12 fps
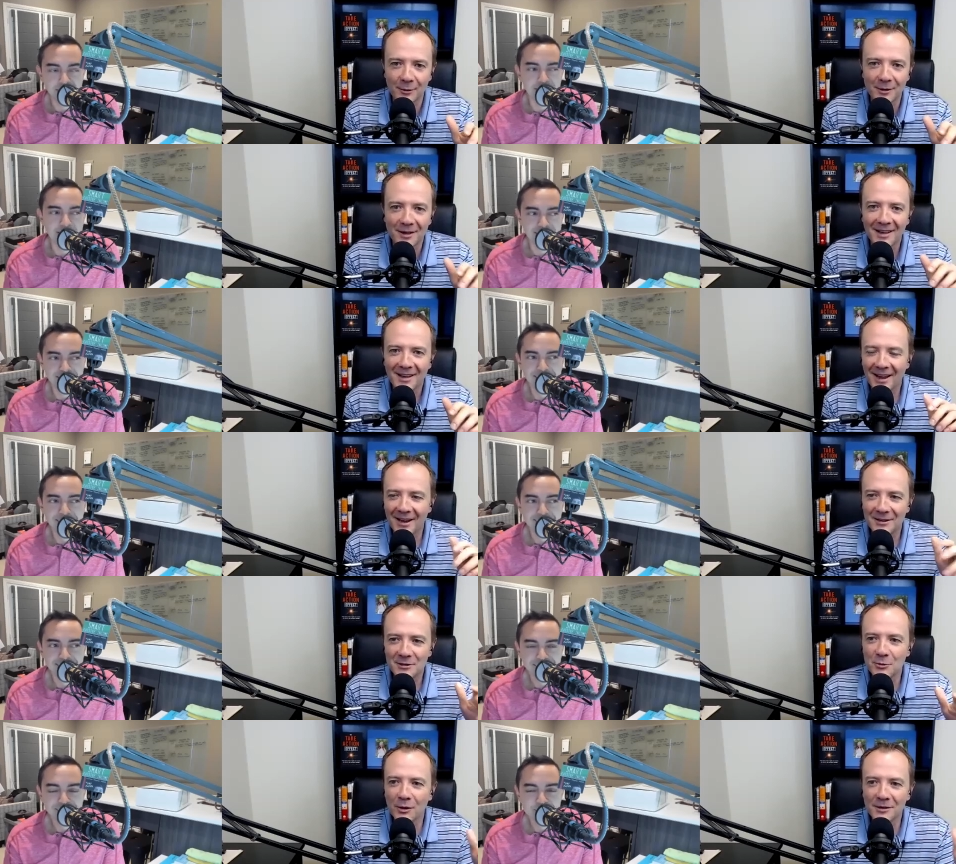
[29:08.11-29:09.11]
Speaker 1: Yeah, and
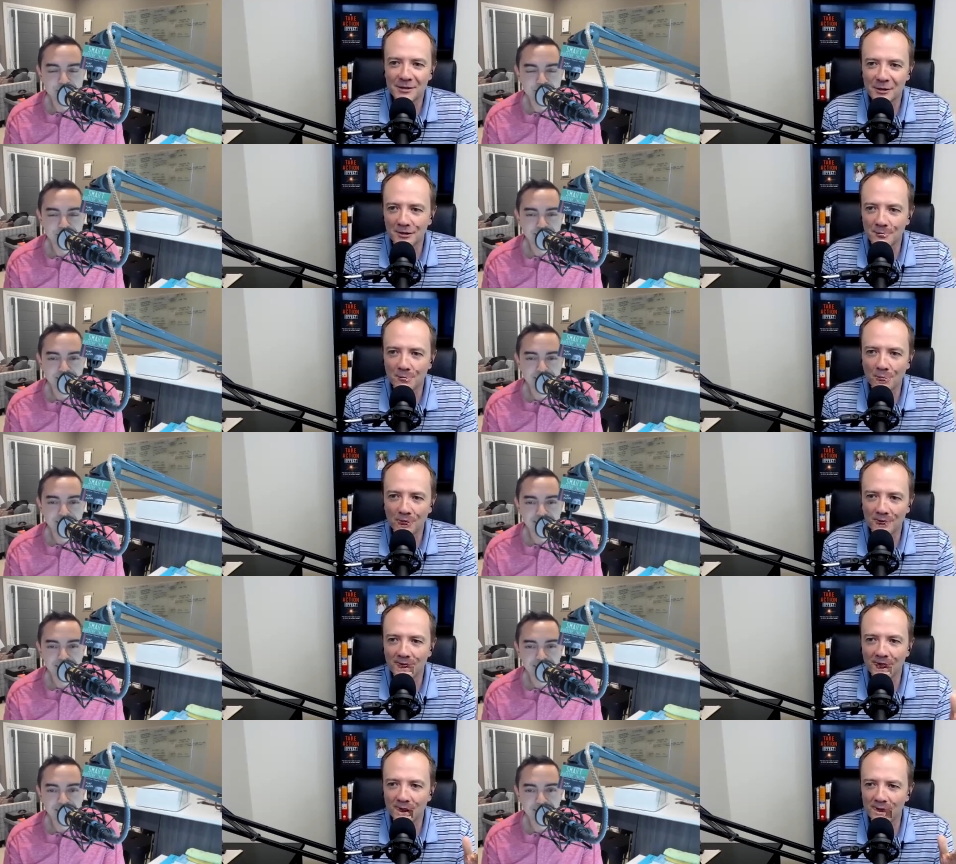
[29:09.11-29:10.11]
she wanted to know more
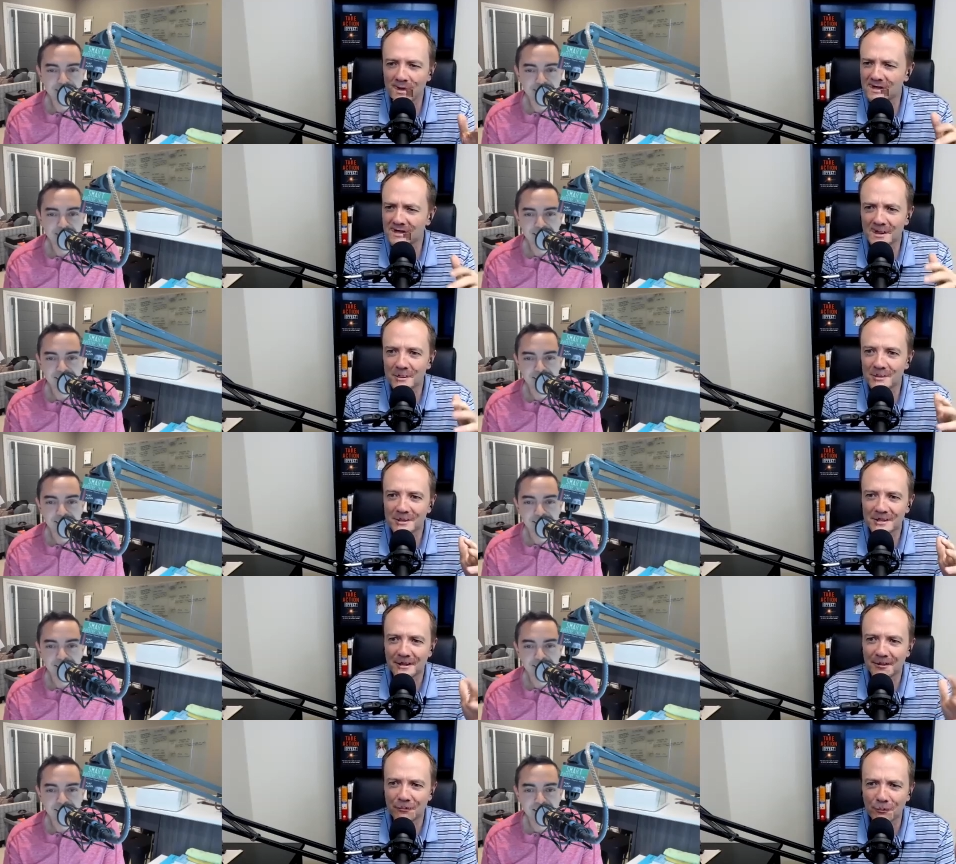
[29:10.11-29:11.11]
about my business. I was just
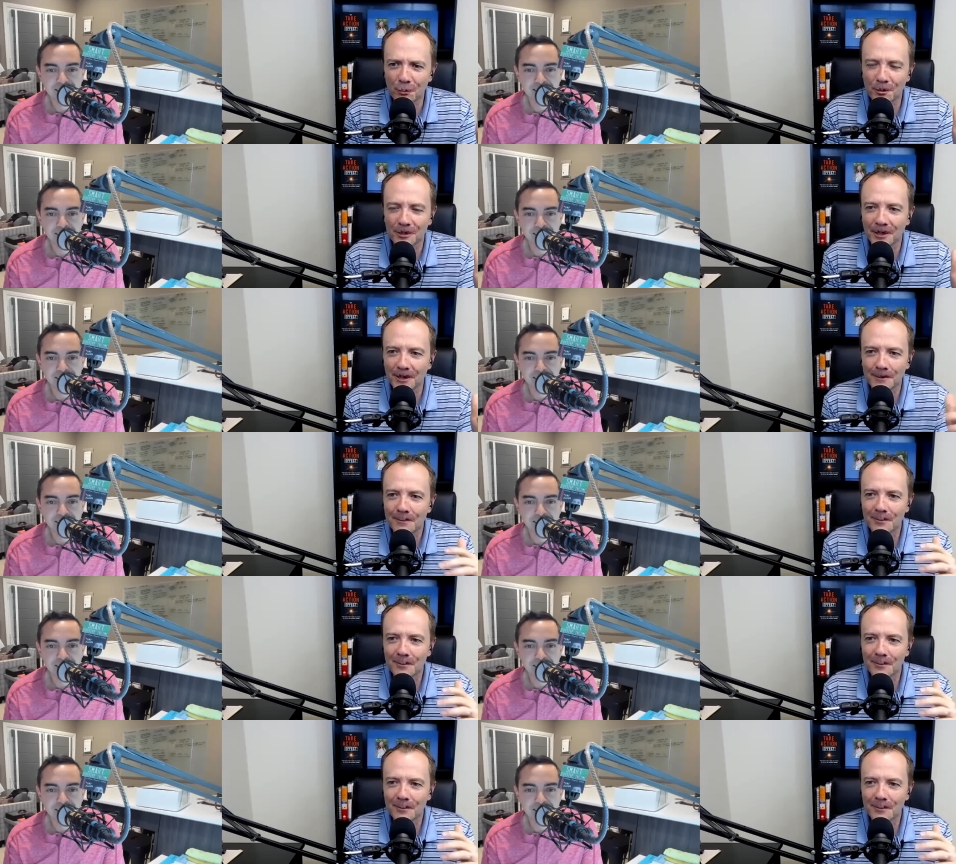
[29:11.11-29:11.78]
like floored, like,